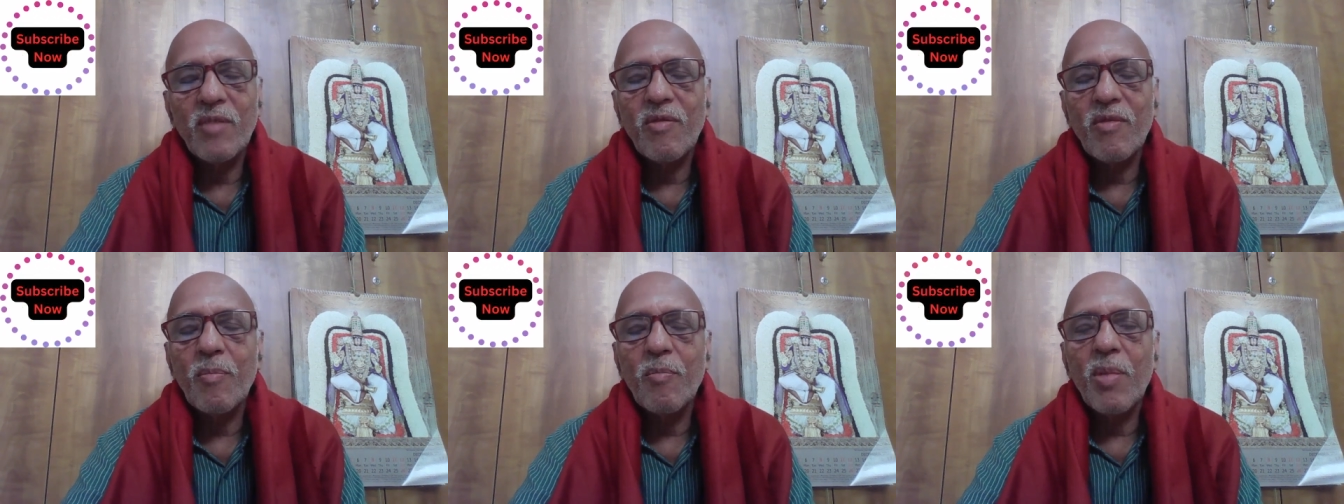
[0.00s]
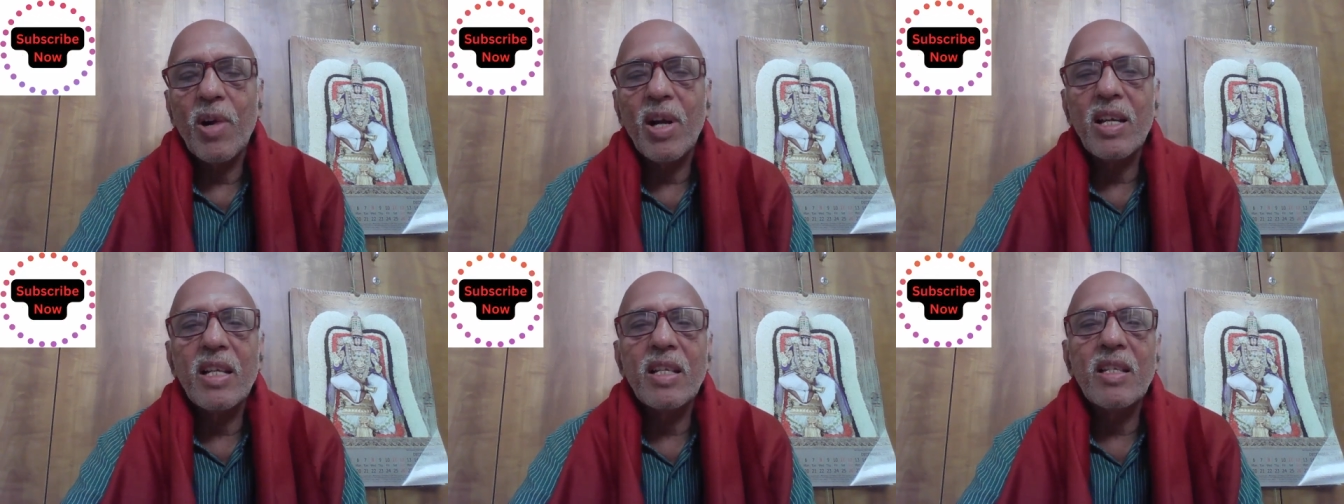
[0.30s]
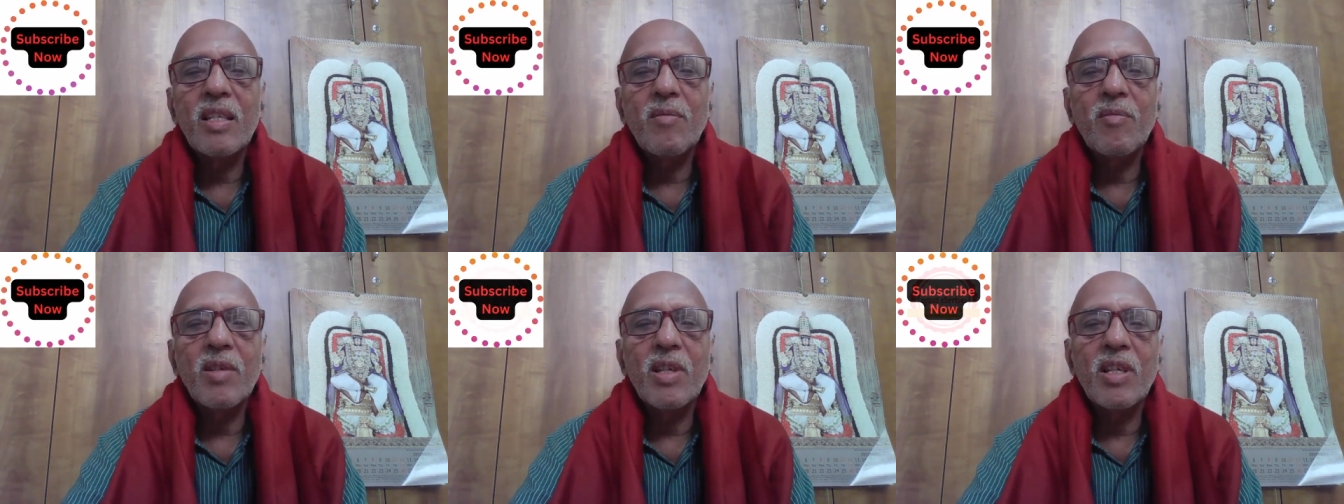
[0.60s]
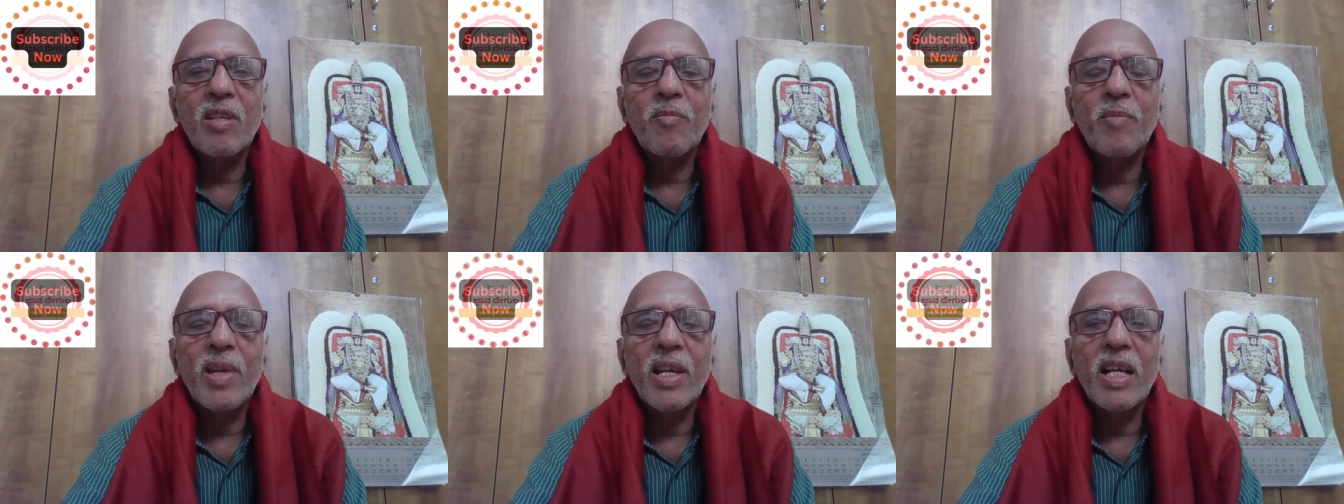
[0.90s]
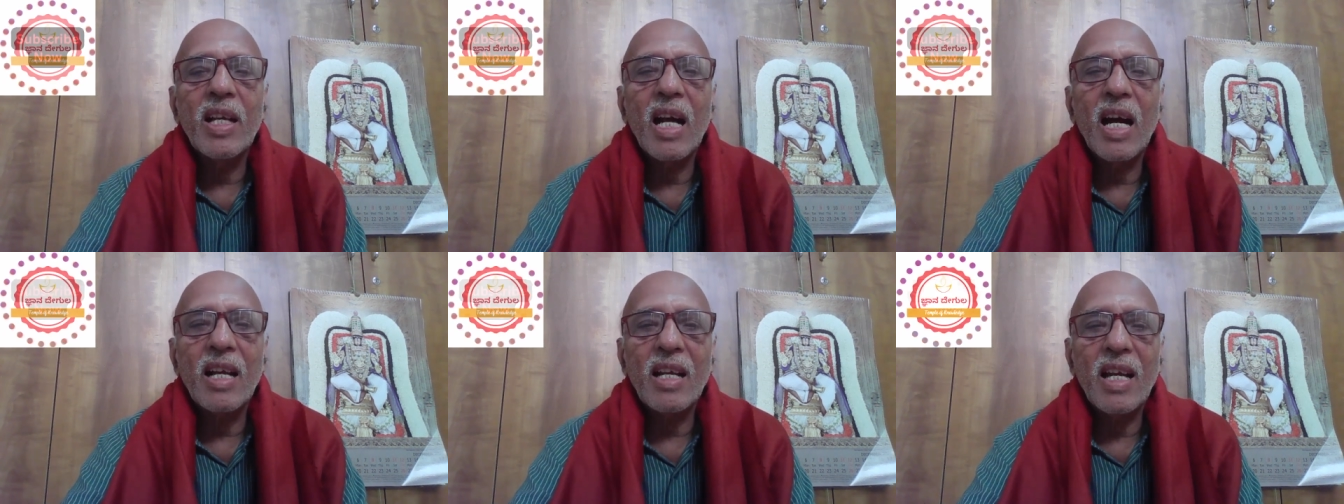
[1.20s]
of importance is
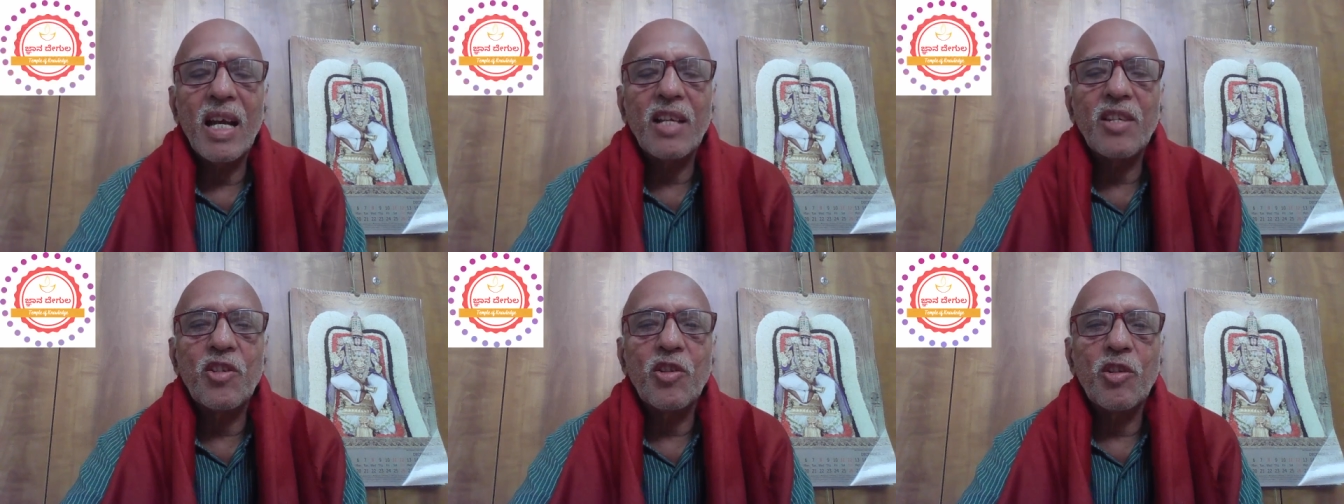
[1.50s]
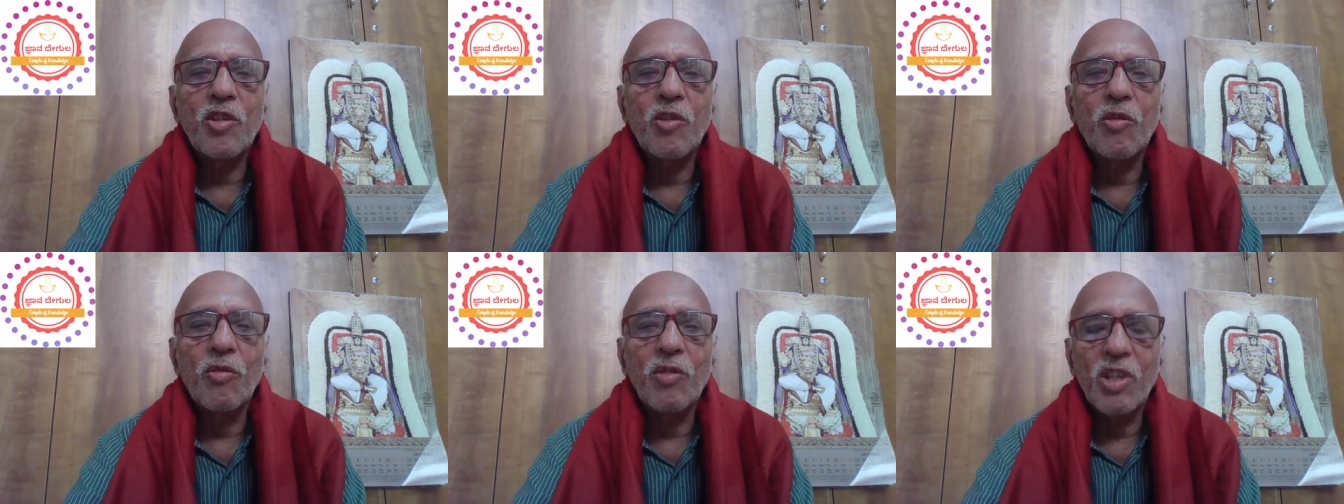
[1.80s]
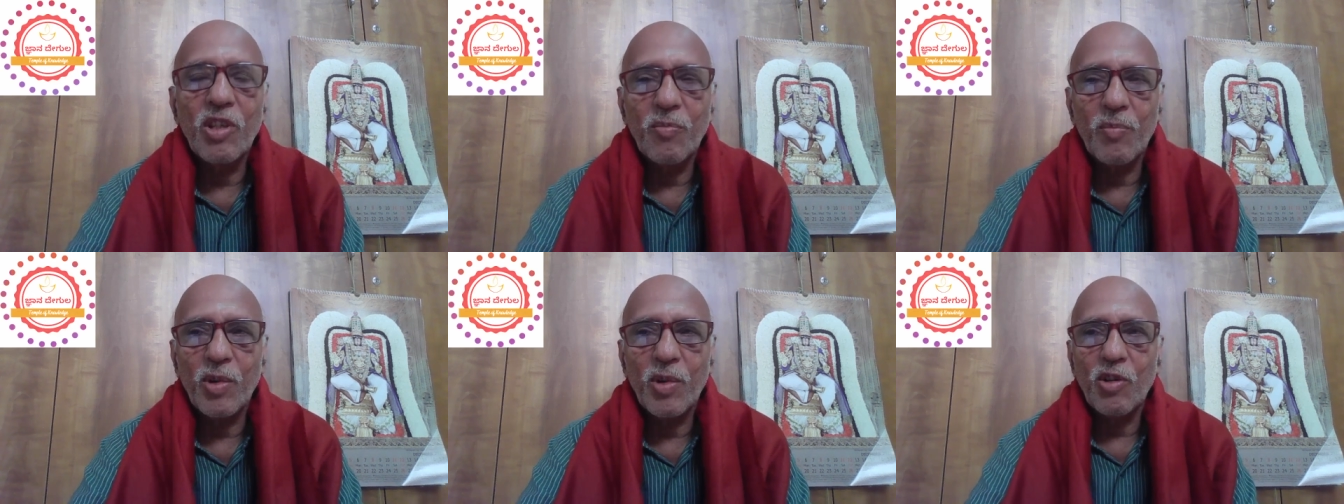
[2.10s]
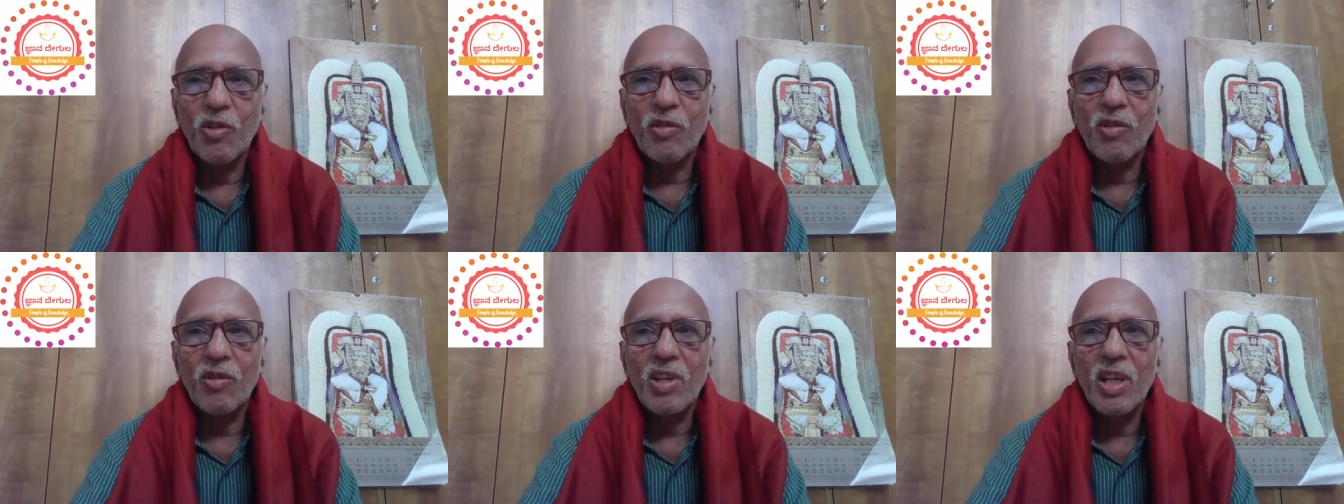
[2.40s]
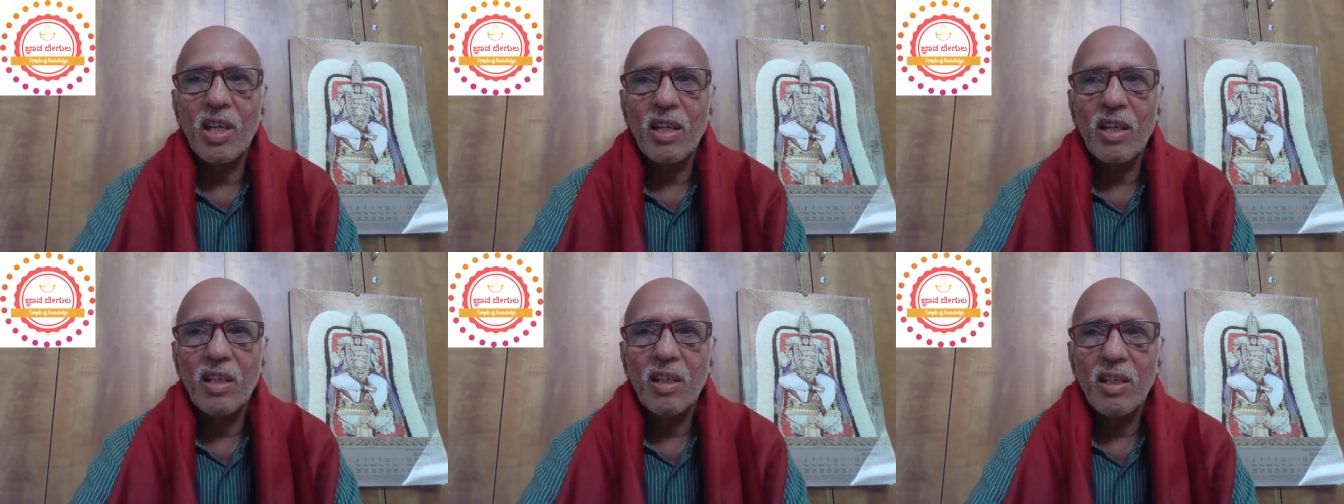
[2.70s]
being attached to this
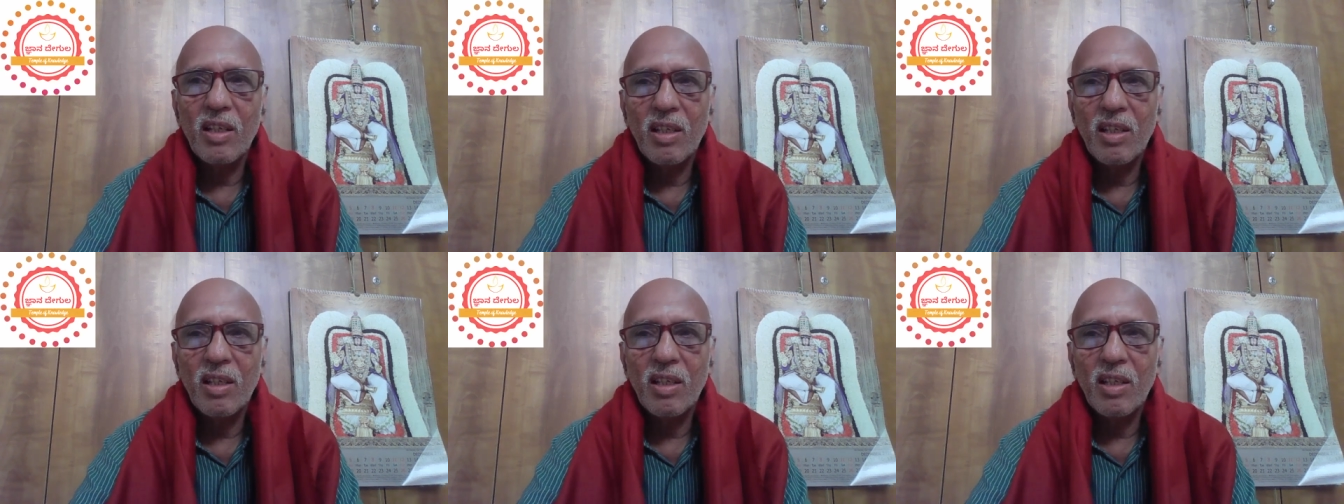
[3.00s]
particular